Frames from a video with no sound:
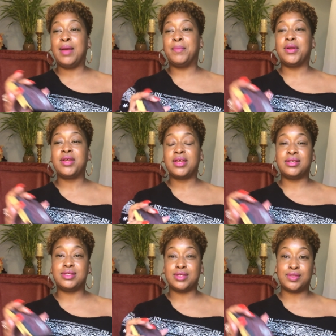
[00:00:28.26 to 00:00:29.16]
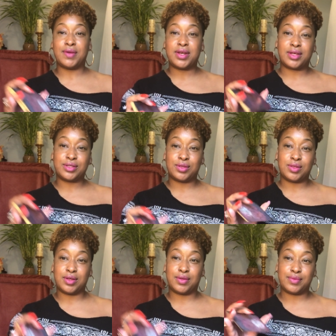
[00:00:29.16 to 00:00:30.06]
I'm burning incense right next to
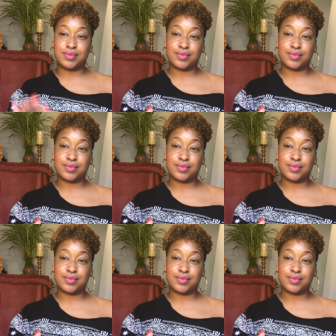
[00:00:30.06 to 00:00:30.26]
the